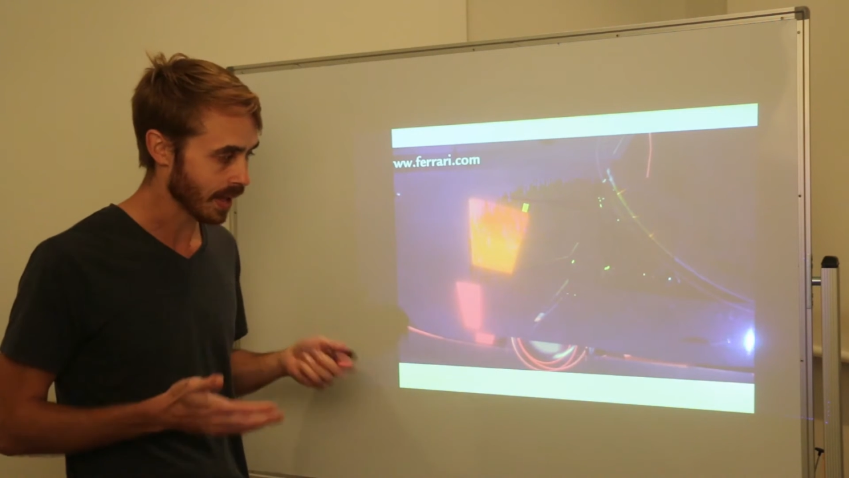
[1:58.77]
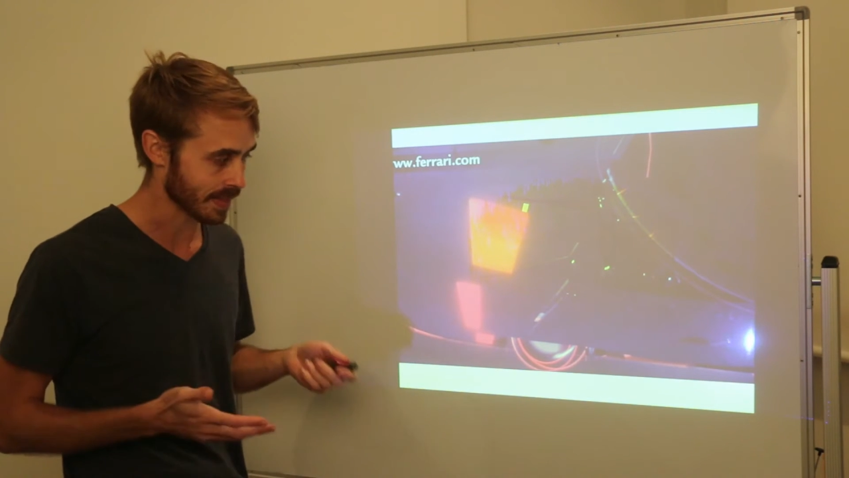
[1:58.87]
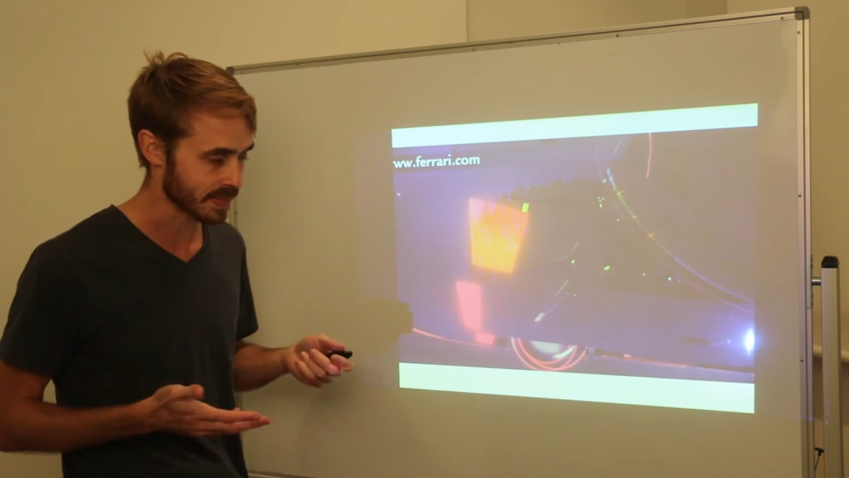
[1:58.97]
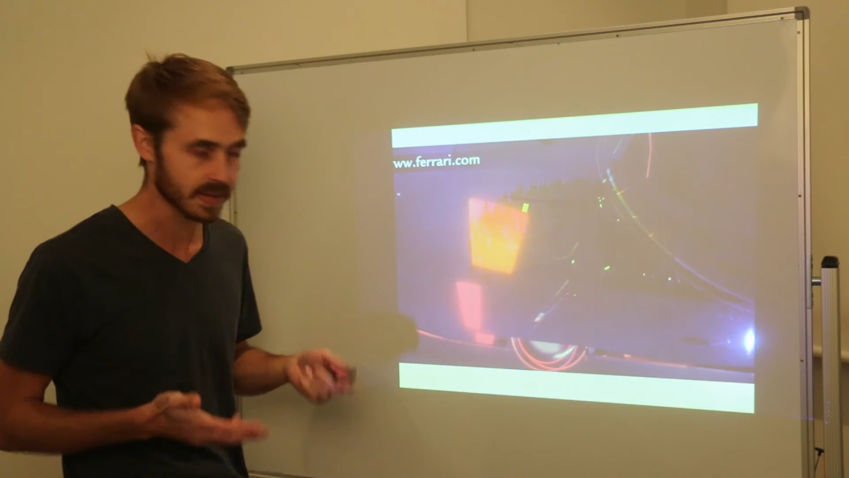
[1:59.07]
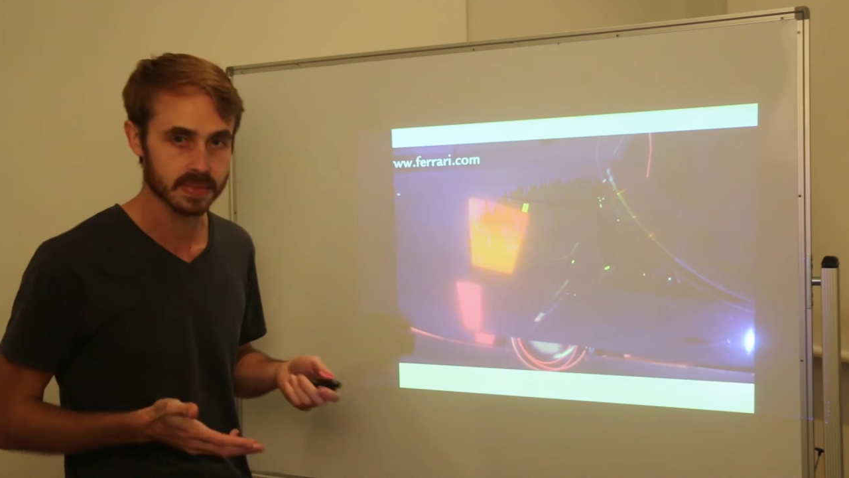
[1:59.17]
I
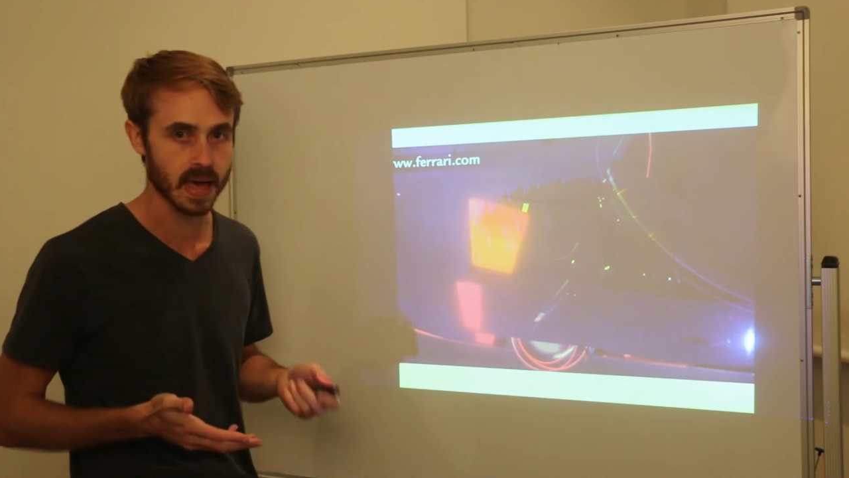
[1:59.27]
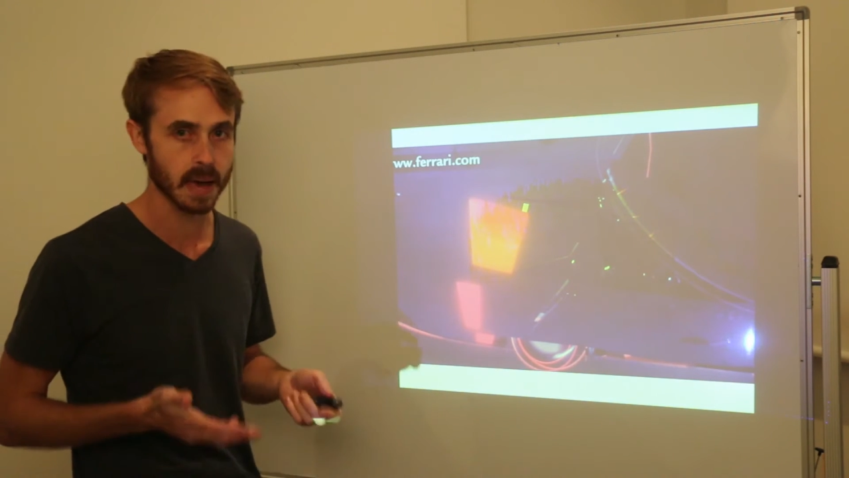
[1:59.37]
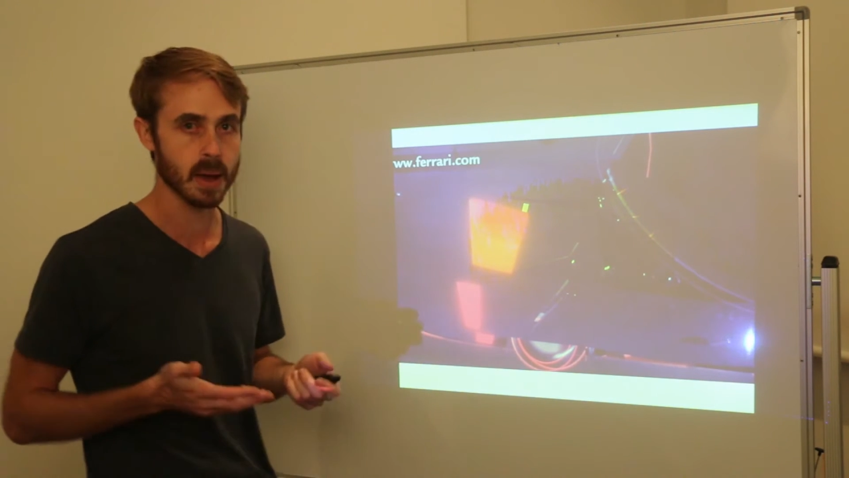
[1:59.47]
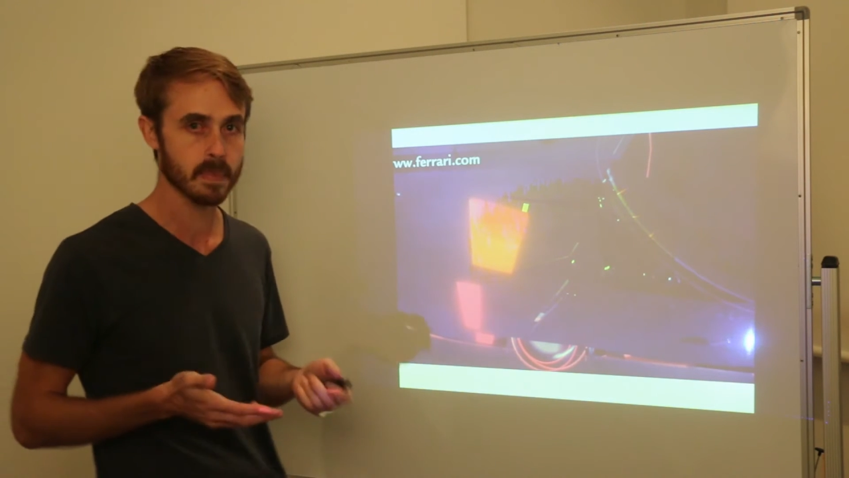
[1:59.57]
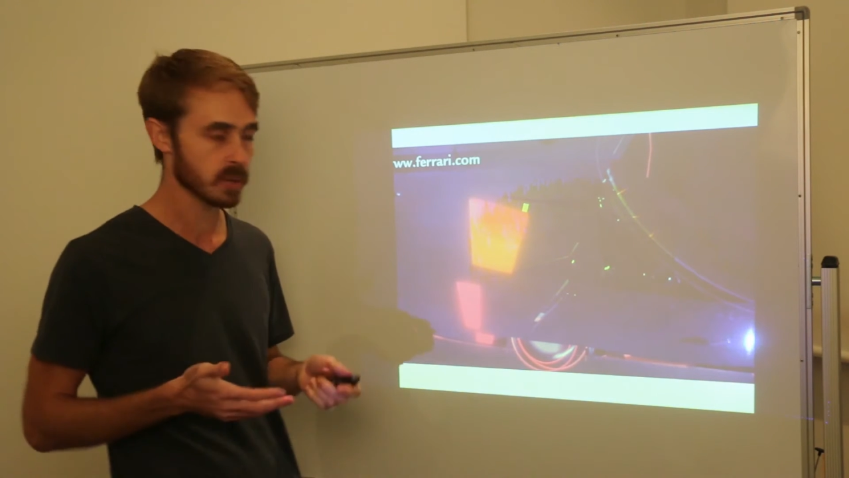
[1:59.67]
think
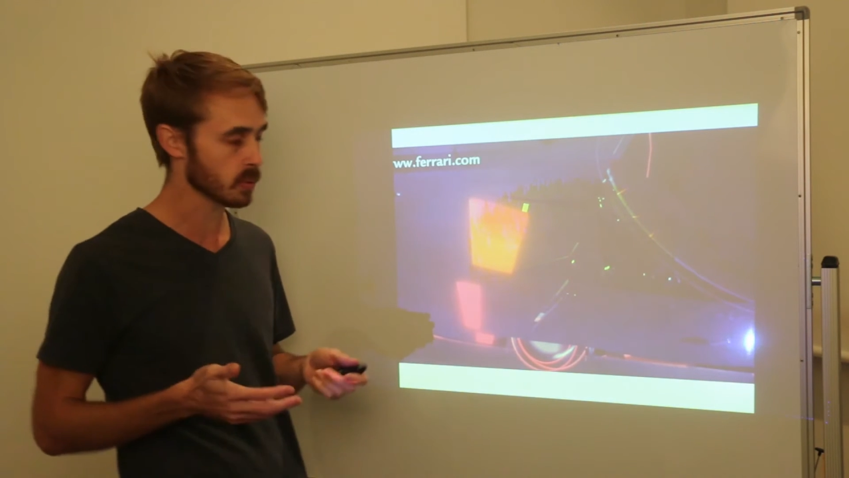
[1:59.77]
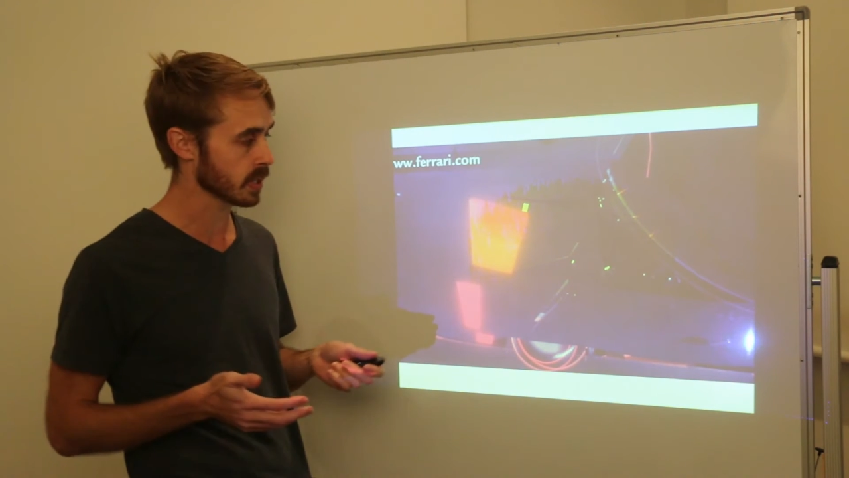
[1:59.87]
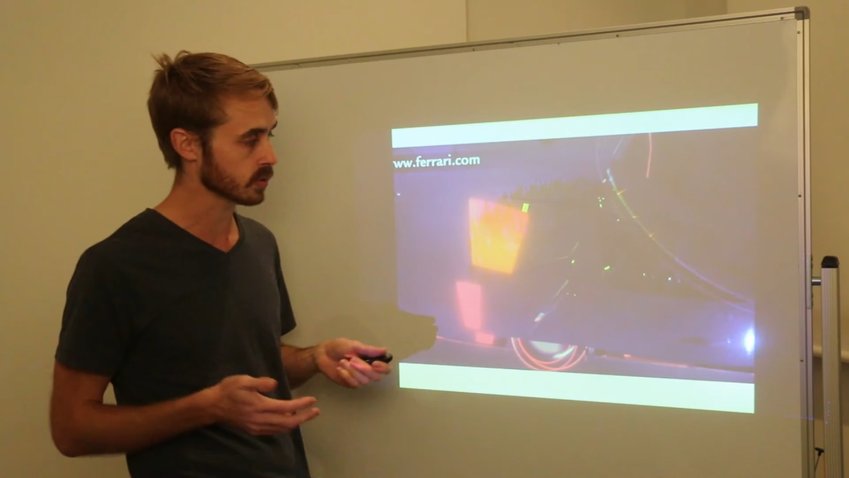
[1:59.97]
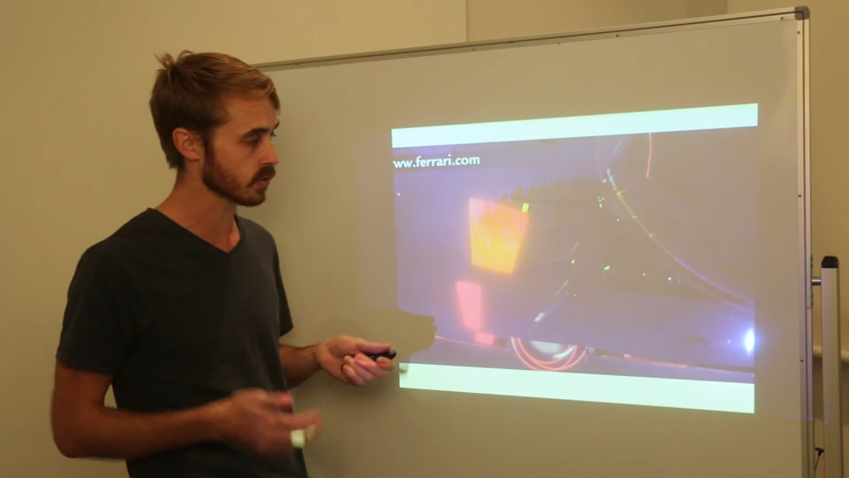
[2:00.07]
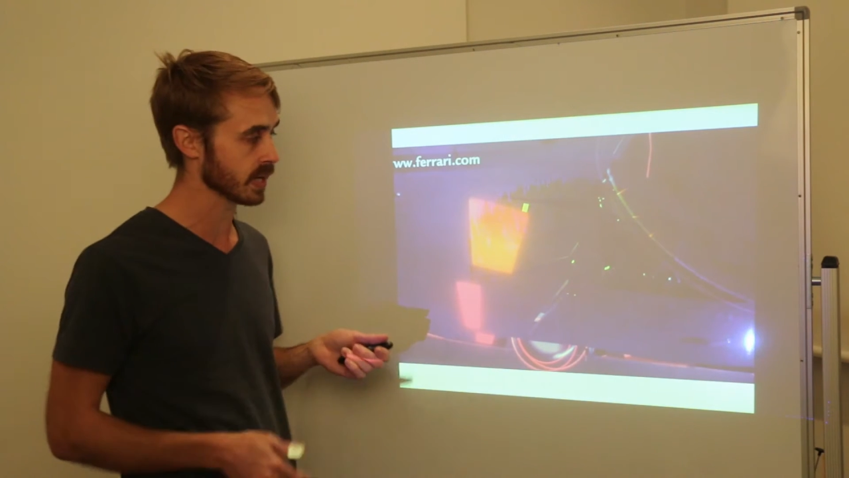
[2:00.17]
that might be what
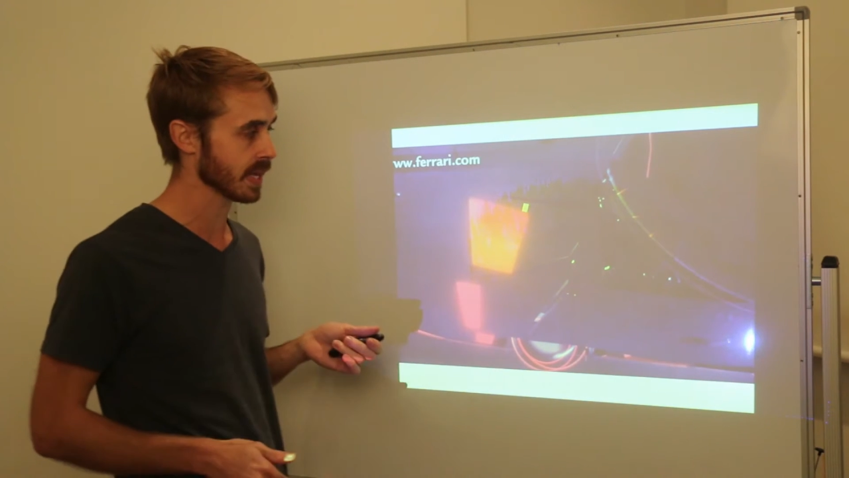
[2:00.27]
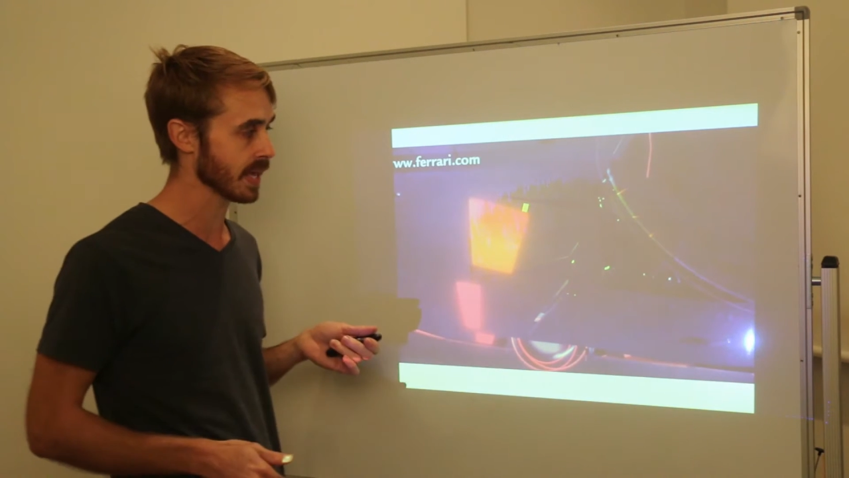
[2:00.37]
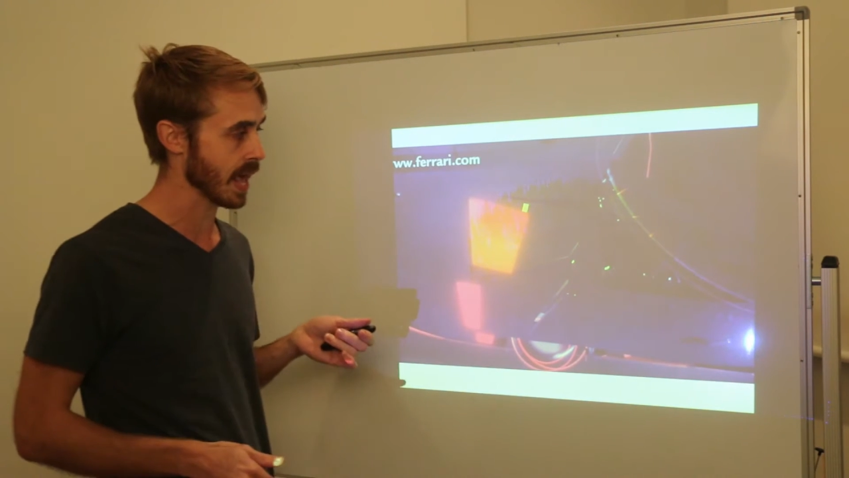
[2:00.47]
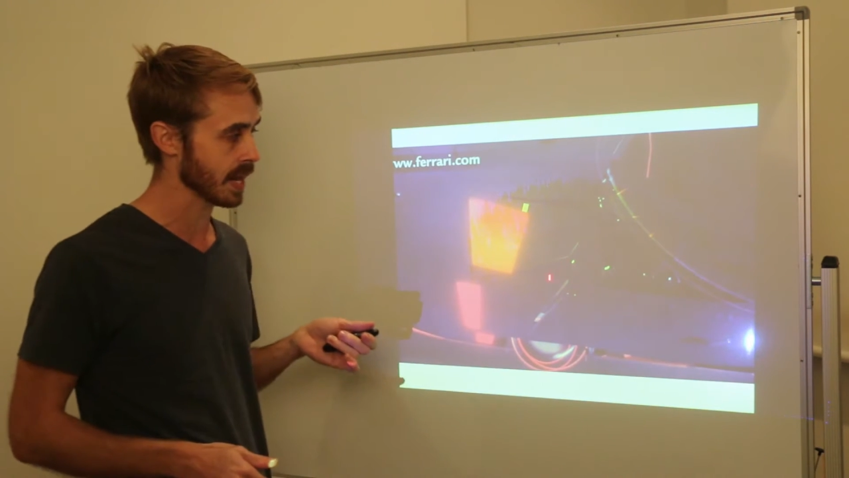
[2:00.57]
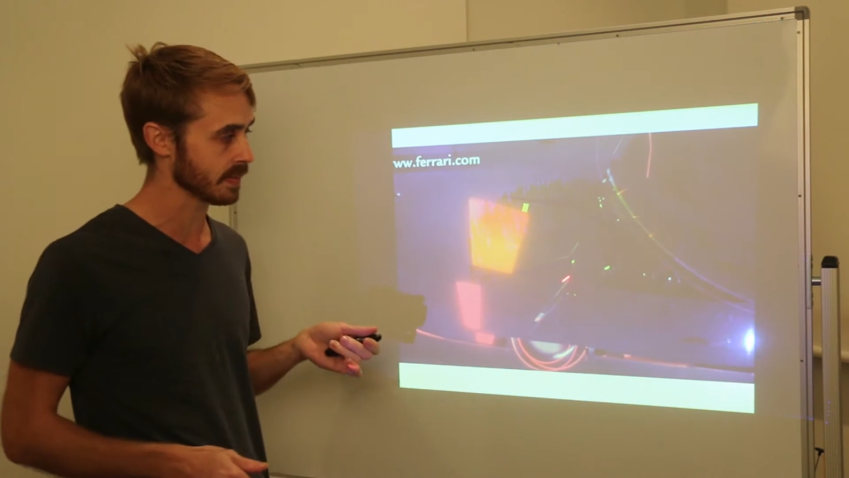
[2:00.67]
they're trying to get at,